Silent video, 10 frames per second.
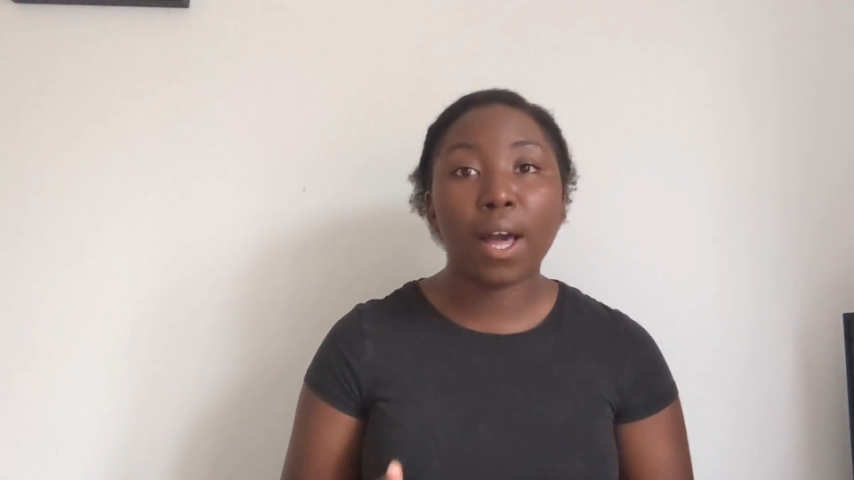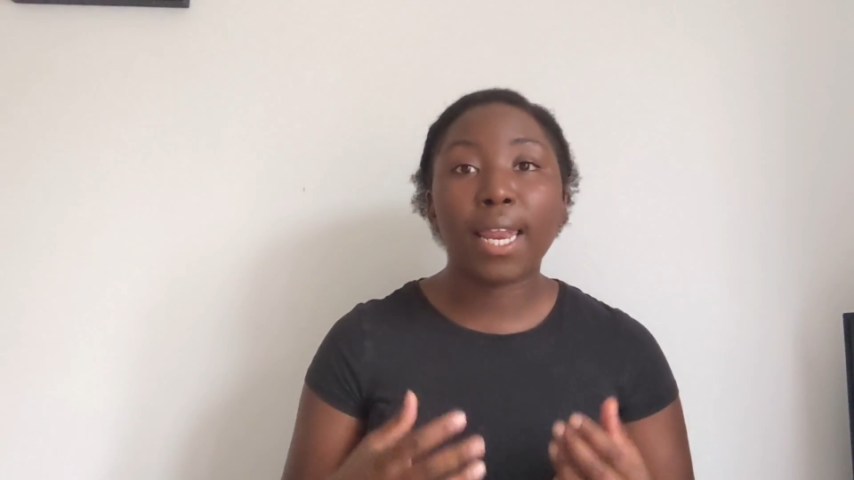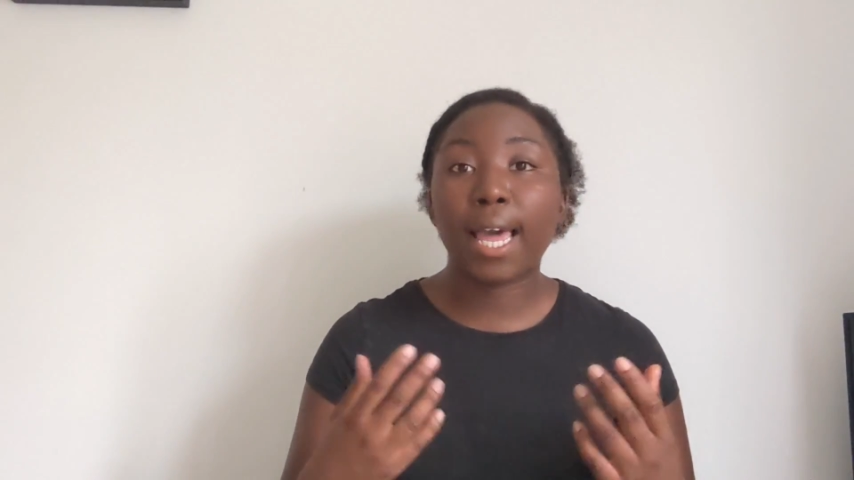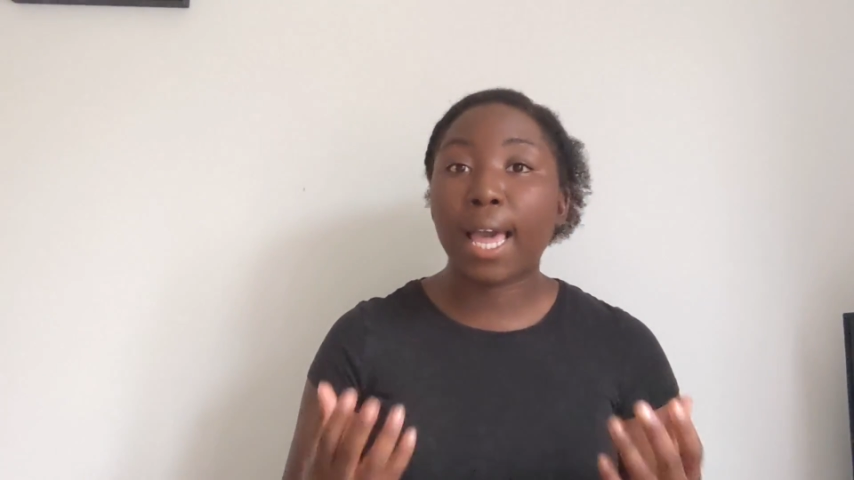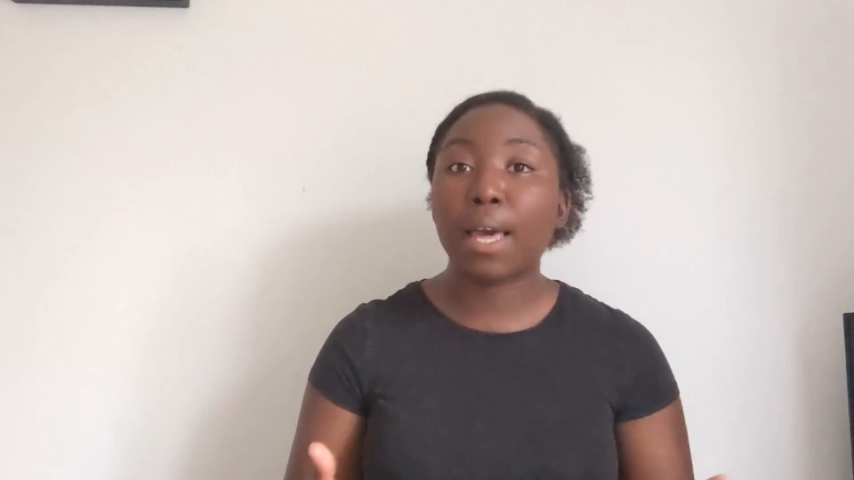
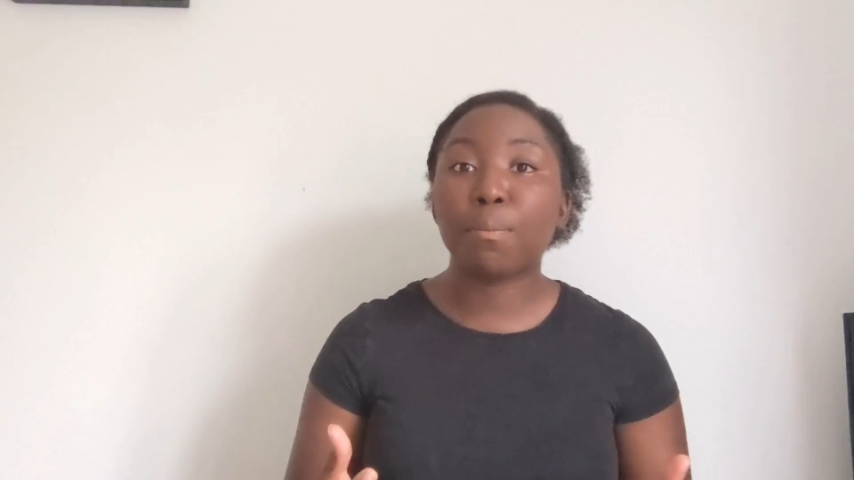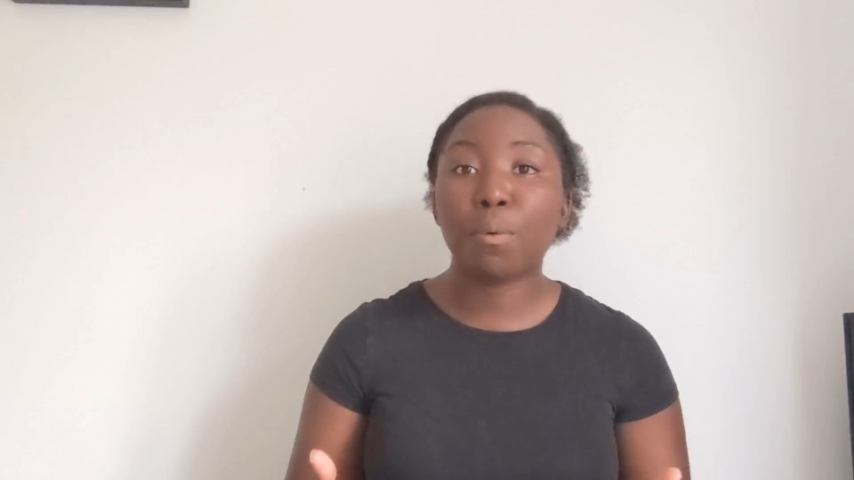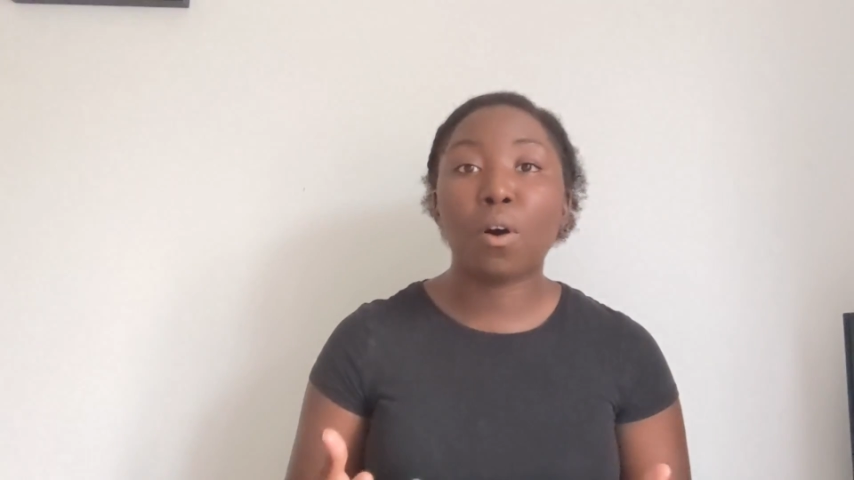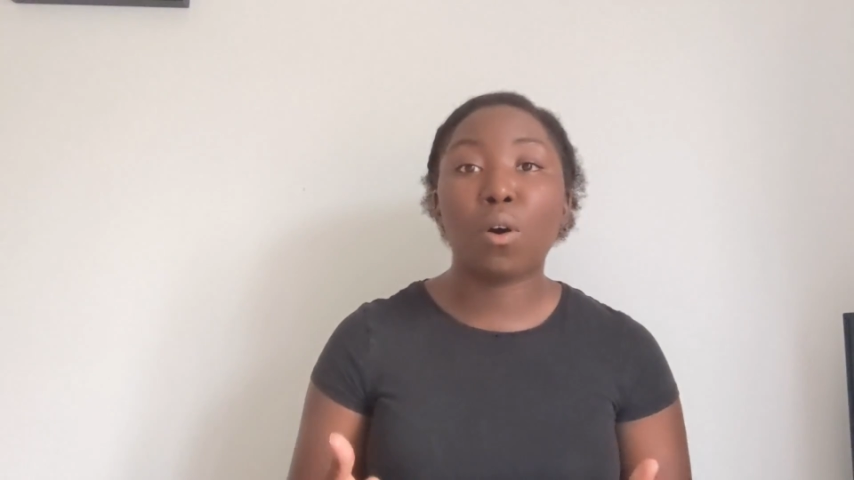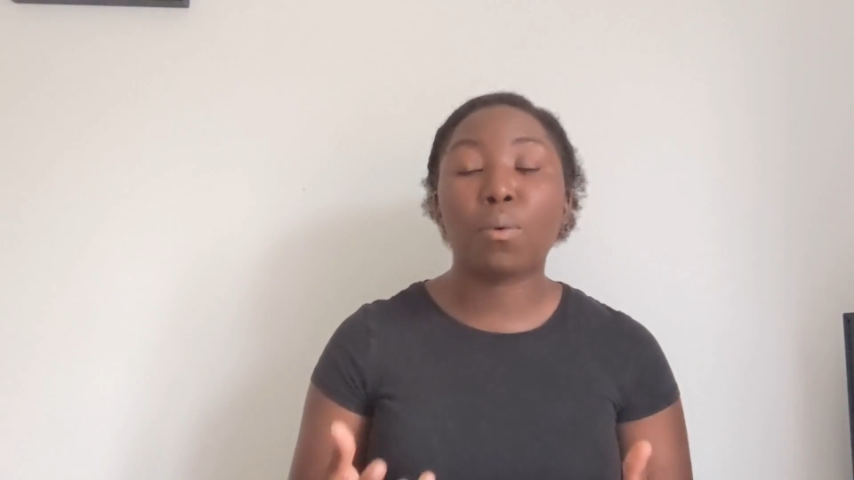and I had
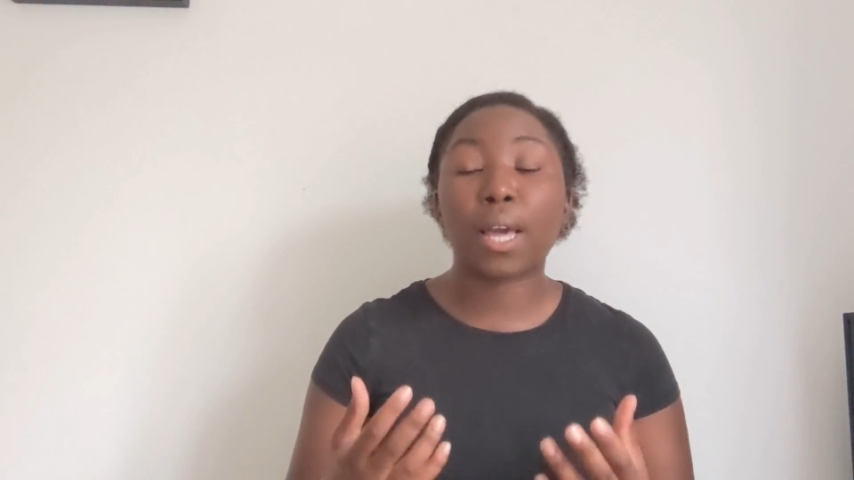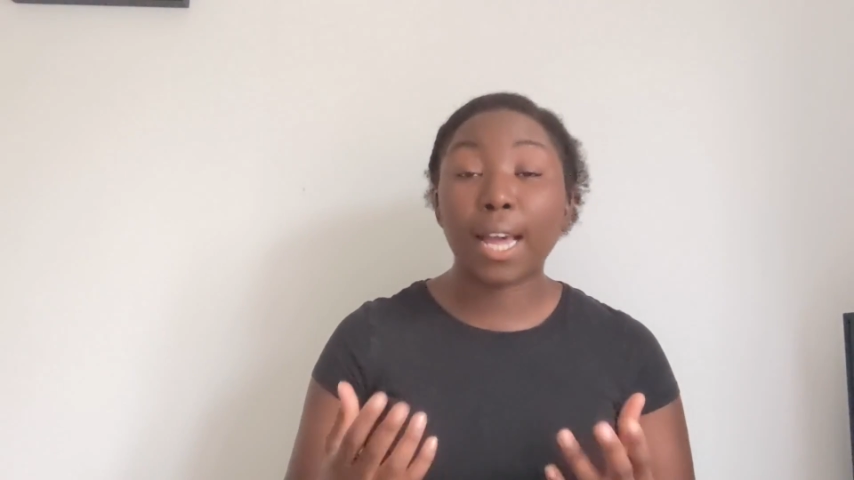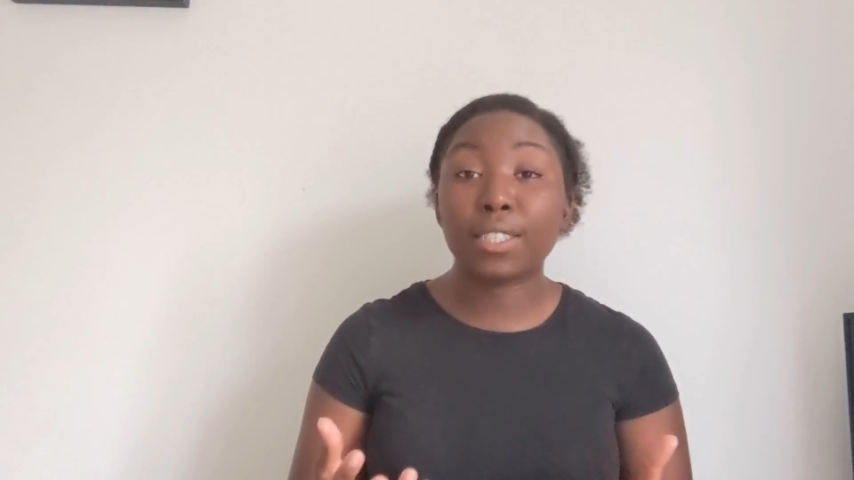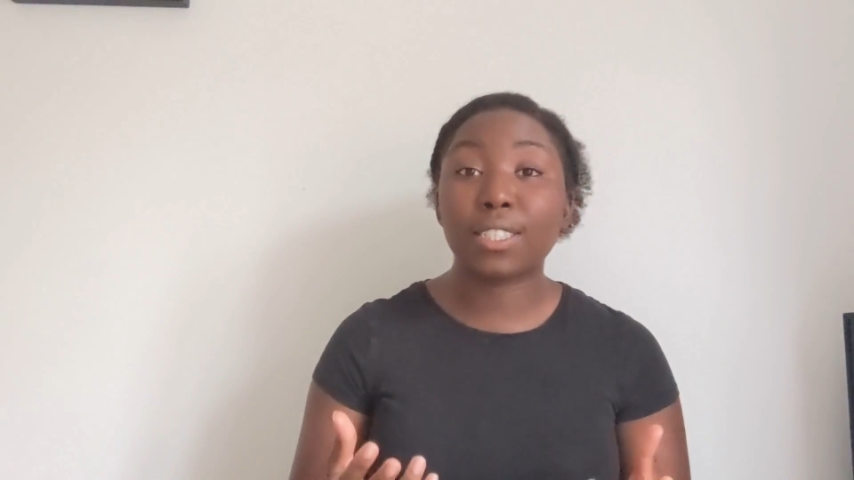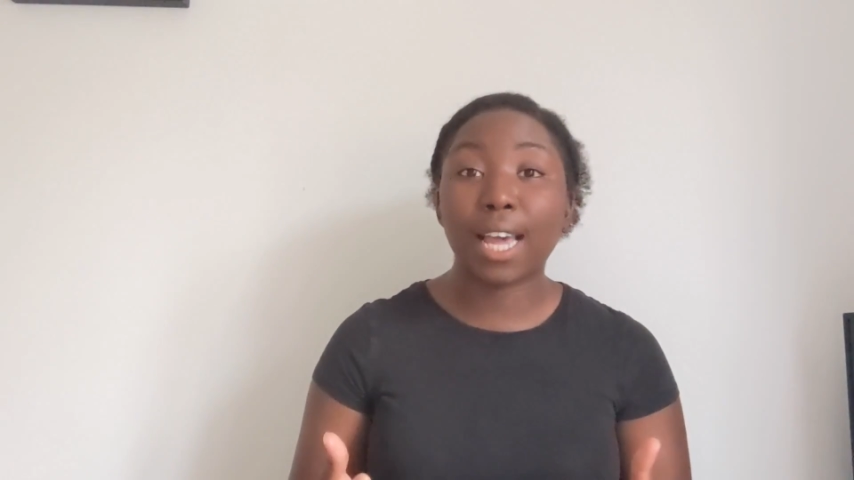more
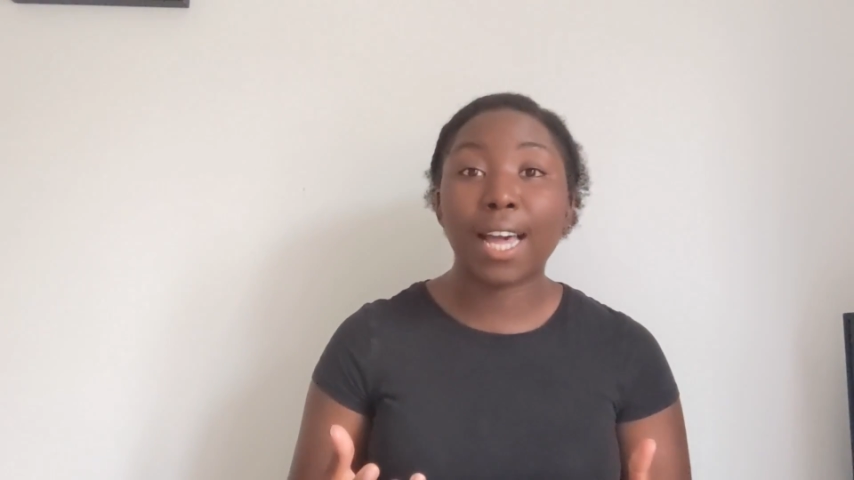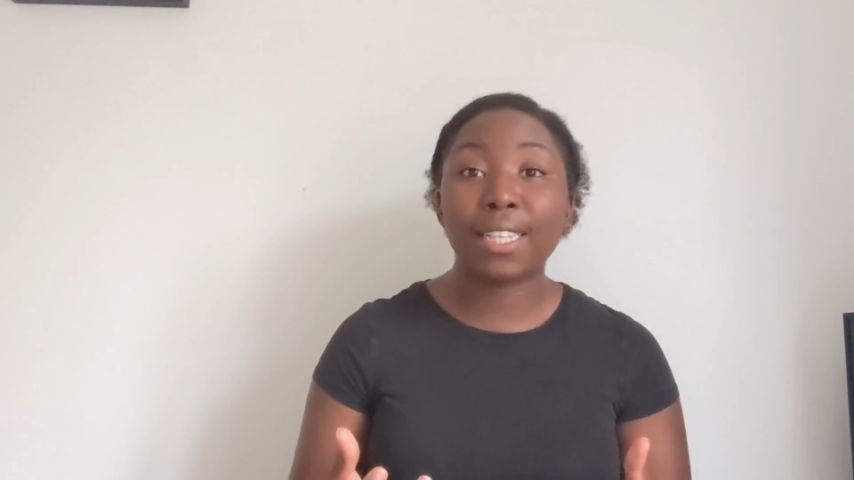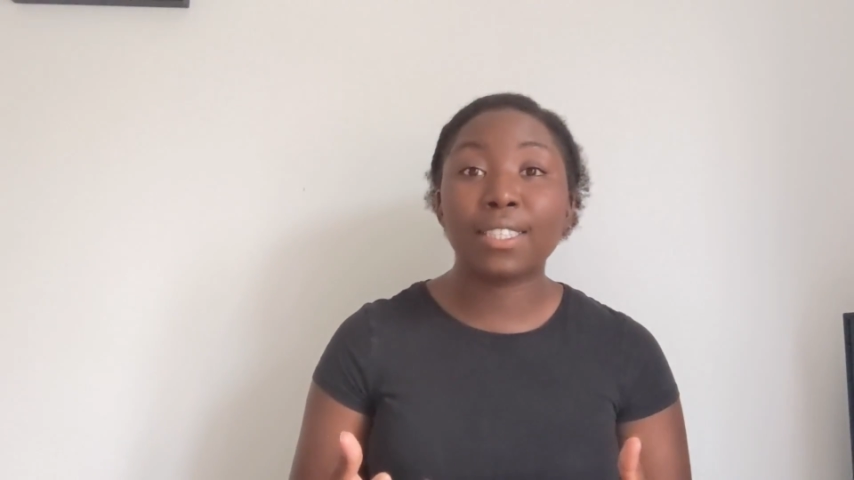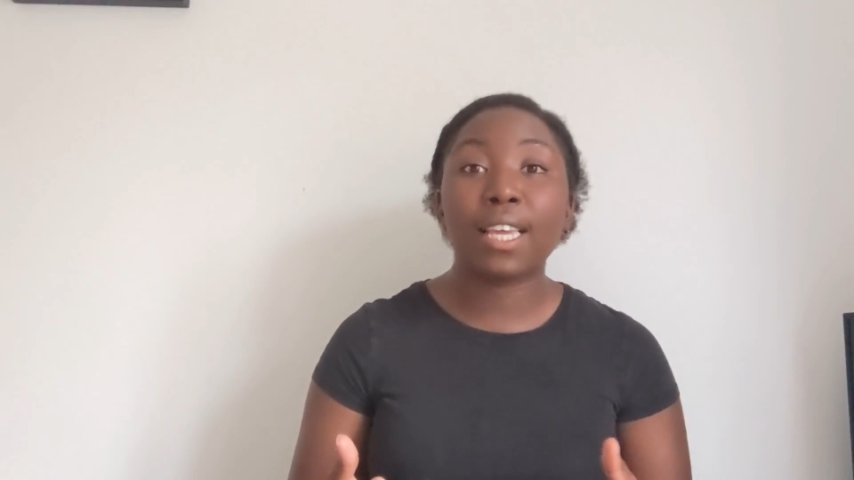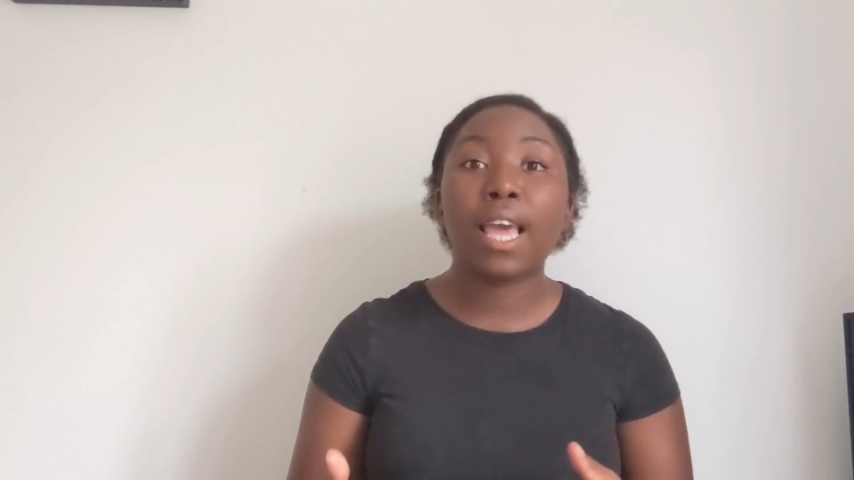cash to
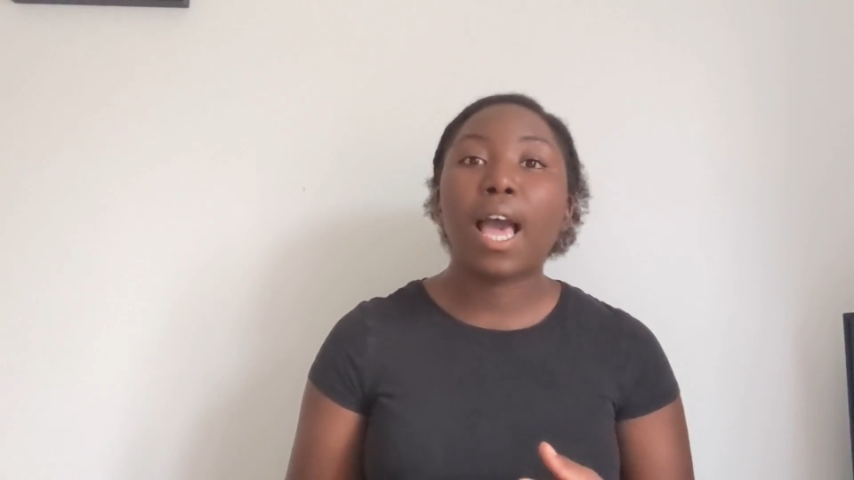hand,